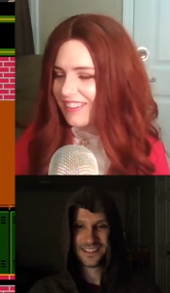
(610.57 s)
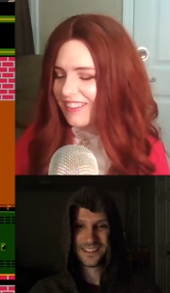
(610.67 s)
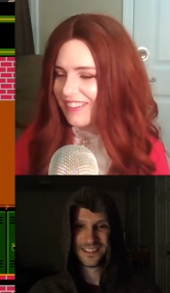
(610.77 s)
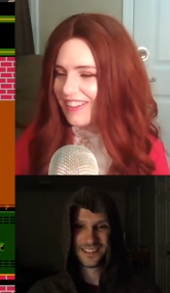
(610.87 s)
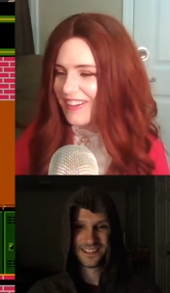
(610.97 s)

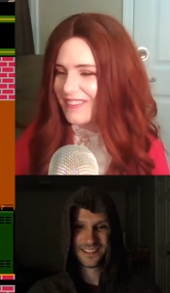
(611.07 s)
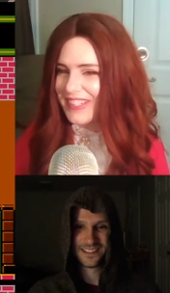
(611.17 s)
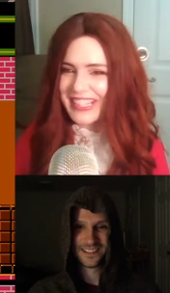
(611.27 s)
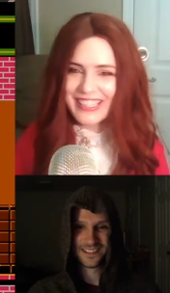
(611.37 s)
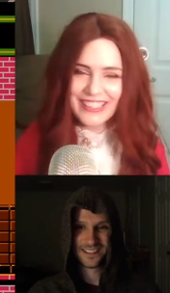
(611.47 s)
Speaker 1: Oh
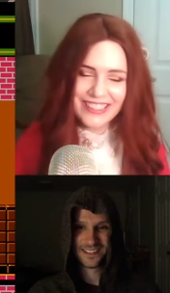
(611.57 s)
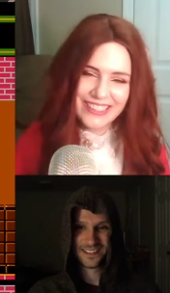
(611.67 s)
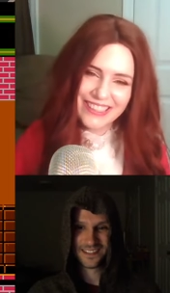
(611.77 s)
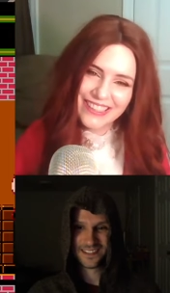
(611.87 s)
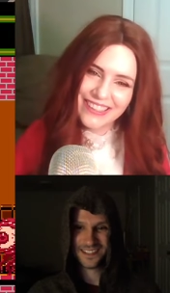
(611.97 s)
man,
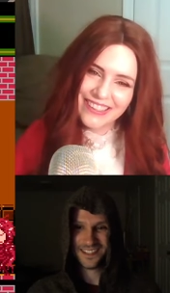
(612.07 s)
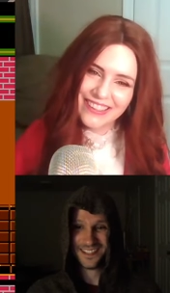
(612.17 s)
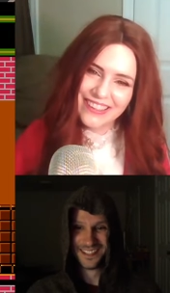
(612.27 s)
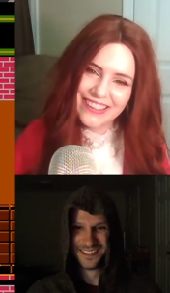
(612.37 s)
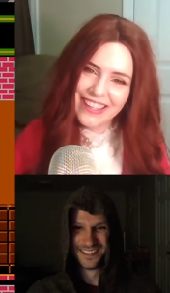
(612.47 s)

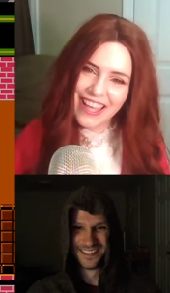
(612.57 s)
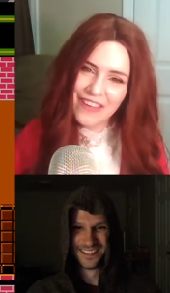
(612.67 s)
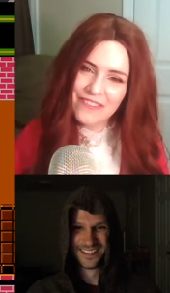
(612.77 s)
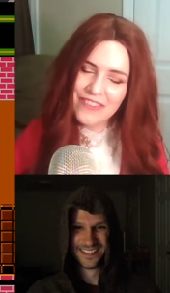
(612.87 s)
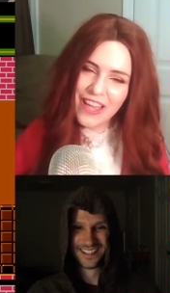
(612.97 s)

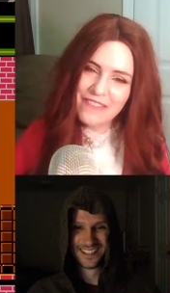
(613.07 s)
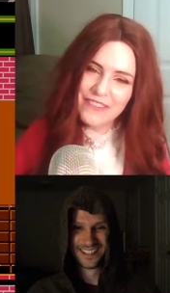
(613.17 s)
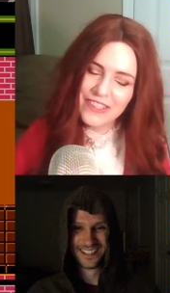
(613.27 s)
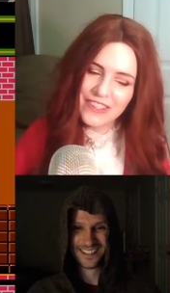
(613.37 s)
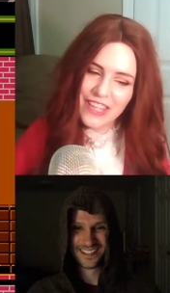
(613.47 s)
I I
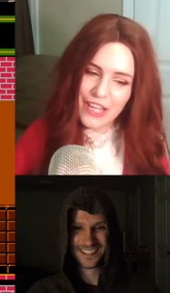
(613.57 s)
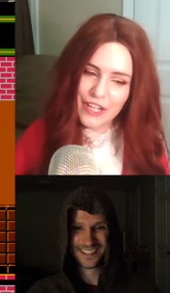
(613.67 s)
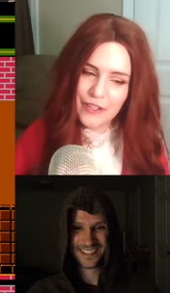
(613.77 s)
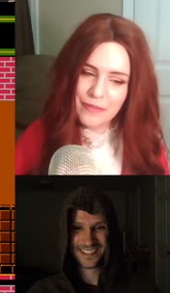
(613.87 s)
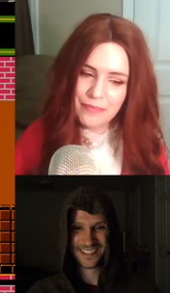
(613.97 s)
feel
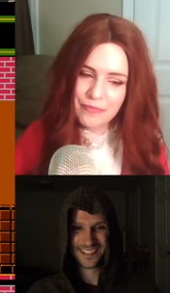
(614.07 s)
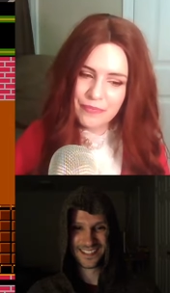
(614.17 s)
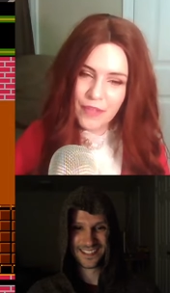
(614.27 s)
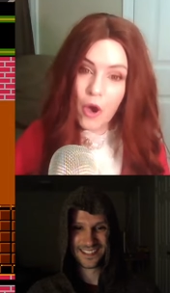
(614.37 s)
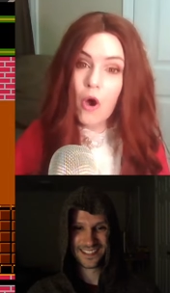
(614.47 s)
like.
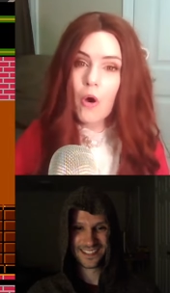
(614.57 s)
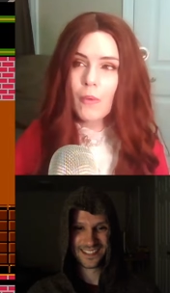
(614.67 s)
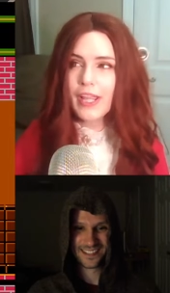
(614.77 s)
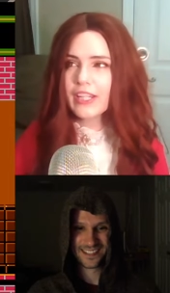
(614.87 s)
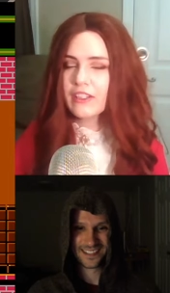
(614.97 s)
Oh
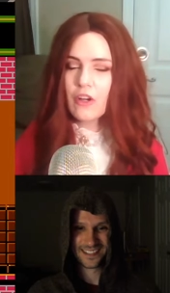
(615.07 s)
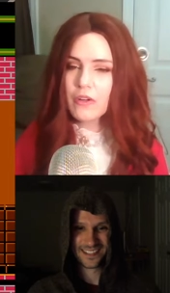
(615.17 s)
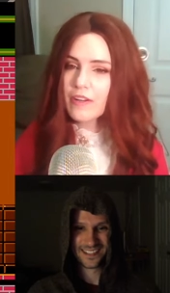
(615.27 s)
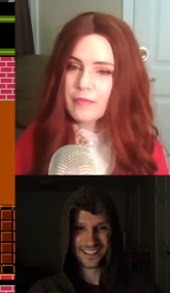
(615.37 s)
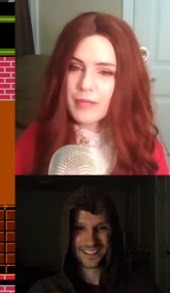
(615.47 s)
wait, no,
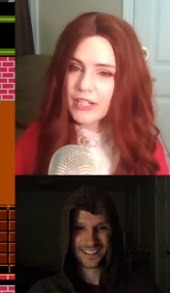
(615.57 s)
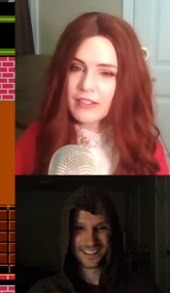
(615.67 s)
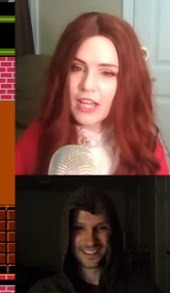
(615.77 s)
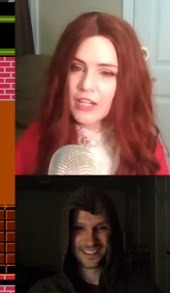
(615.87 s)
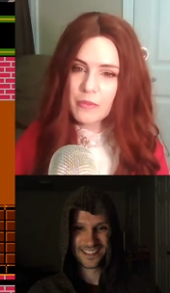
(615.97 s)
never
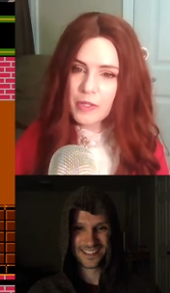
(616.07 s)
mind. I know my.